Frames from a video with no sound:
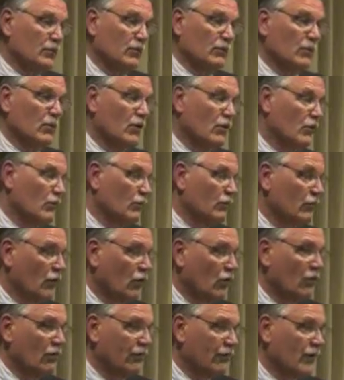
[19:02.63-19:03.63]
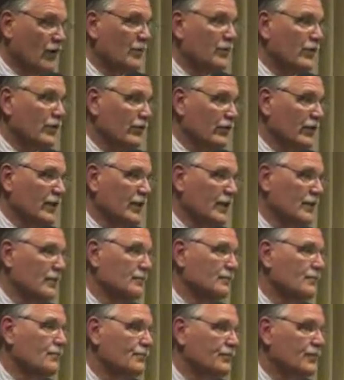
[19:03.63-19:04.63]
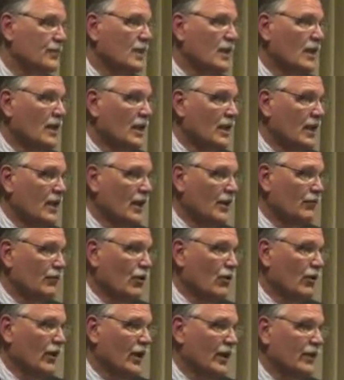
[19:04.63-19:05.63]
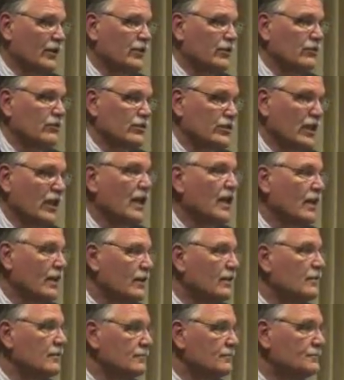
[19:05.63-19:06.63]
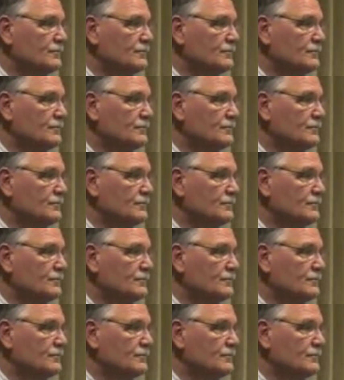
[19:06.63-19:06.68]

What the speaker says: will roll from the green and roll out into sand.